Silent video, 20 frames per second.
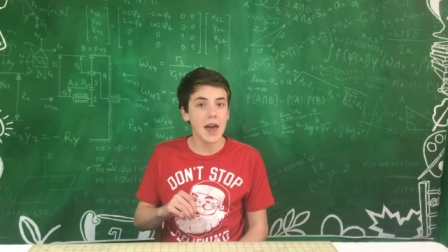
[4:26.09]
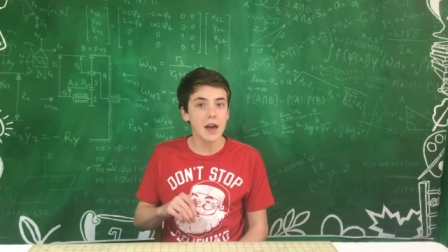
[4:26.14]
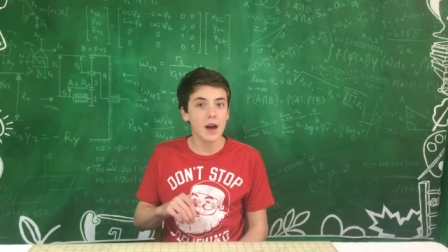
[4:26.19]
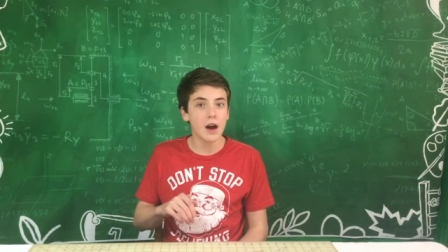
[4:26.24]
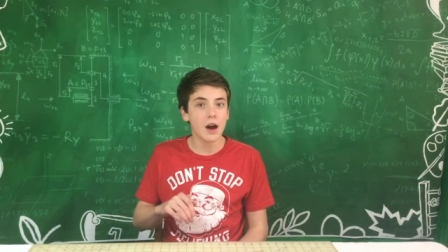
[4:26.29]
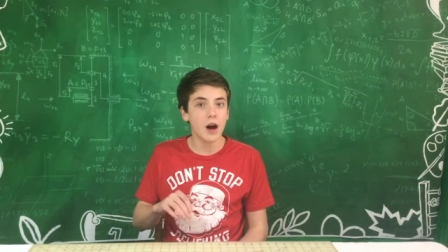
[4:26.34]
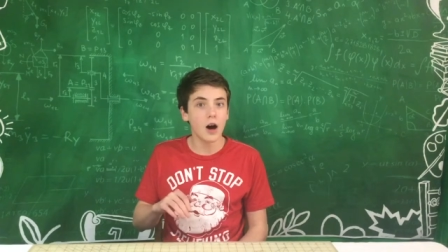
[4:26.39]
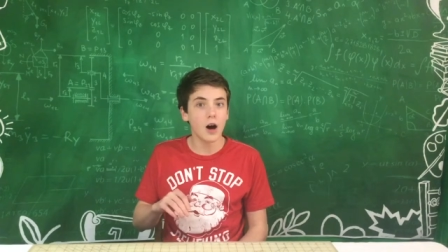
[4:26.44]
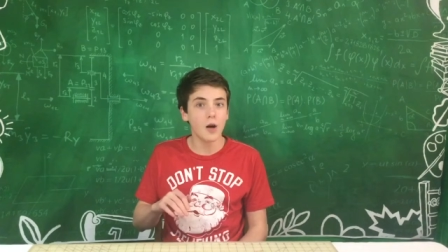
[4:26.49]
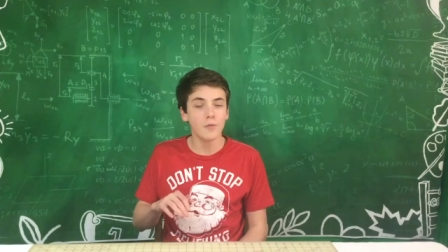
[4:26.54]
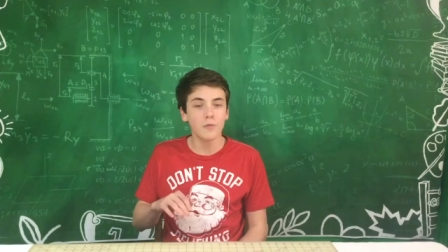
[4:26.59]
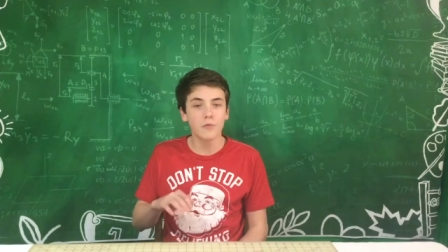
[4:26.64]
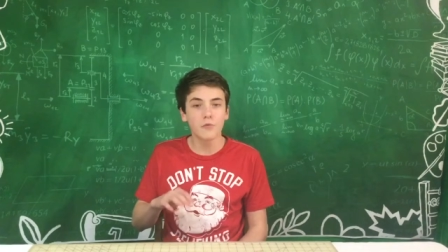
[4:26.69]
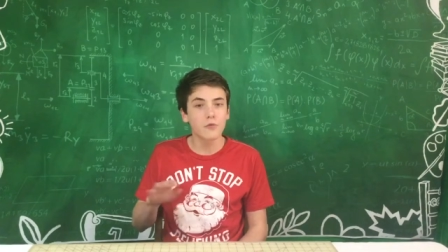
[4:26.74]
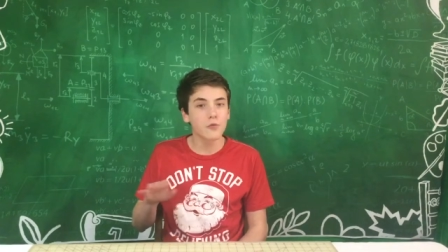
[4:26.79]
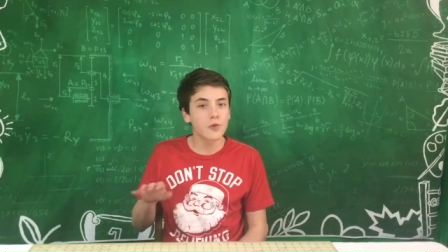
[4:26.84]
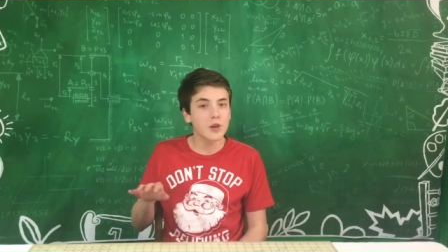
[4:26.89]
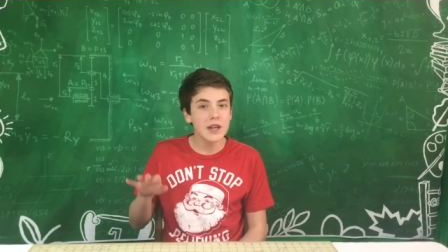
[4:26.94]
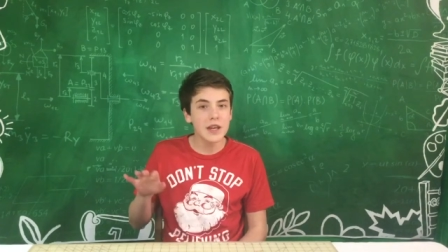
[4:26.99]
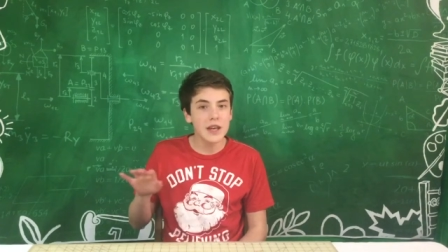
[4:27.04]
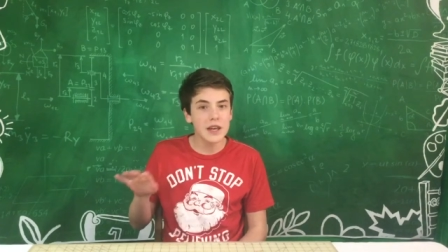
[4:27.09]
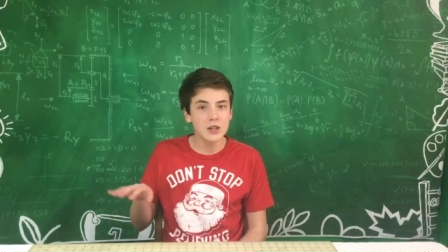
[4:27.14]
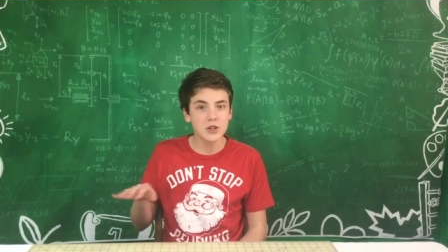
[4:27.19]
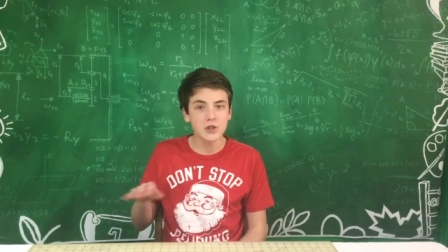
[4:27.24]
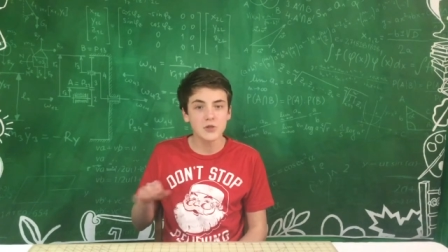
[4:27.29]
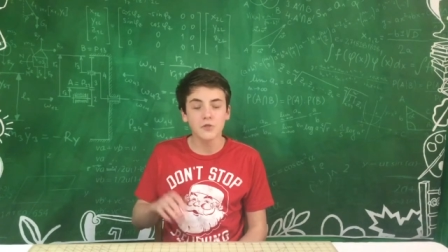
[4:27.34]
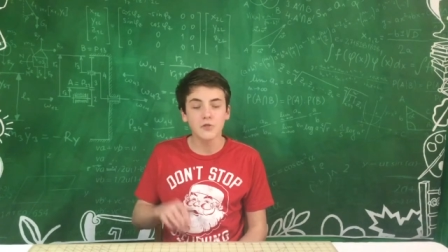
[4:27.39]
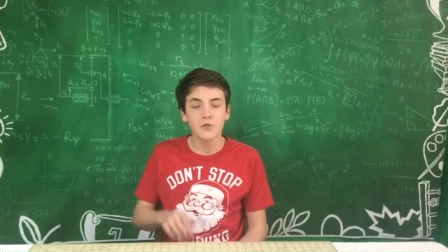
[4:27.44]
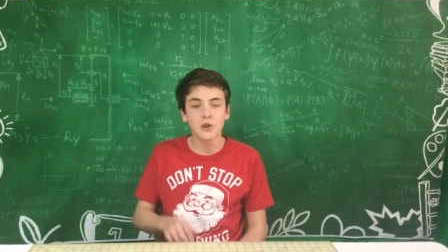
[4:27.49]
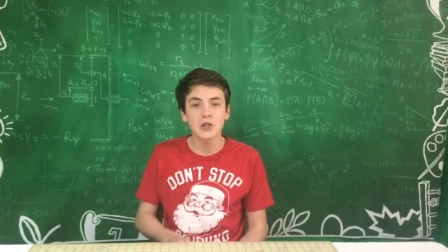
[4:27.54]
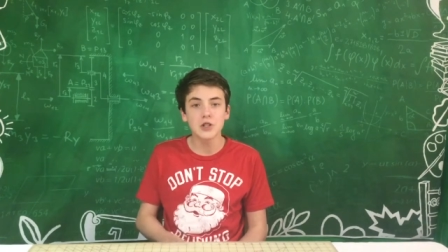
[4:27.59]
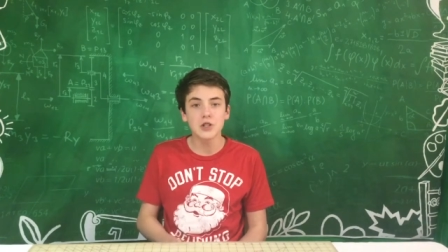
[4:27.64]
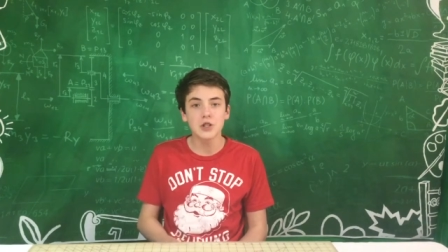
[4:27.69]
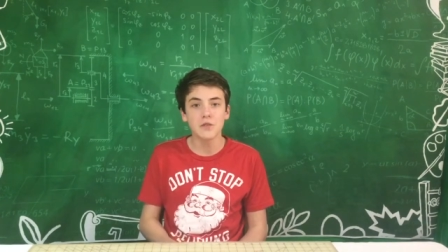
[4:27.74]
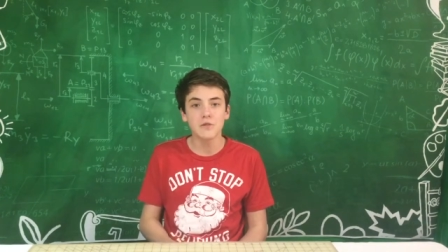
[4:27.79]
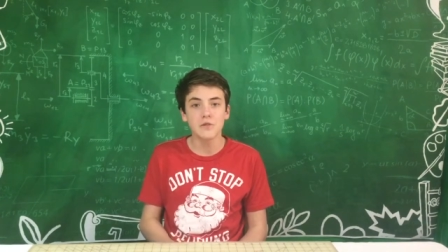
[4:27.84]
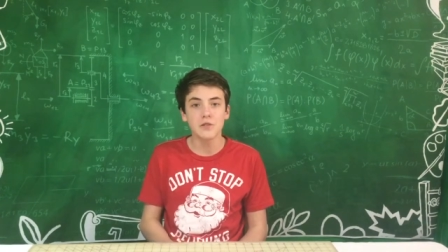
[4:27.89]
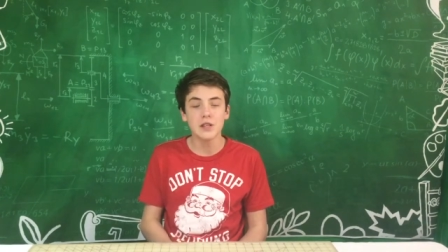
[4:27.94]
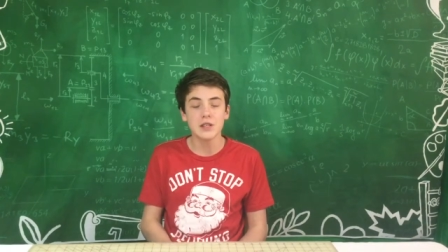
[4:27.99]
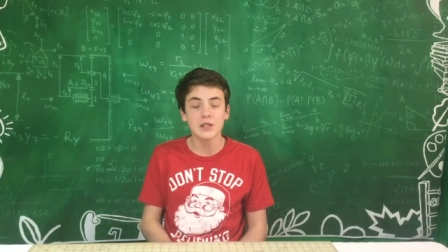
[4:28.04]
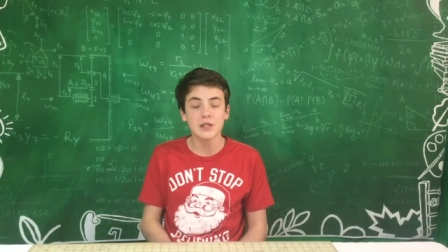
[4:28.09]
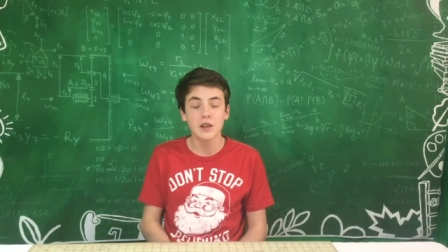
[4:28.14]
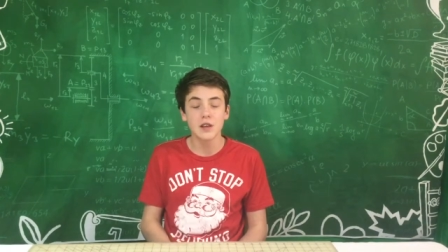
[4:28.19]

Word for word: um, free-ish version of this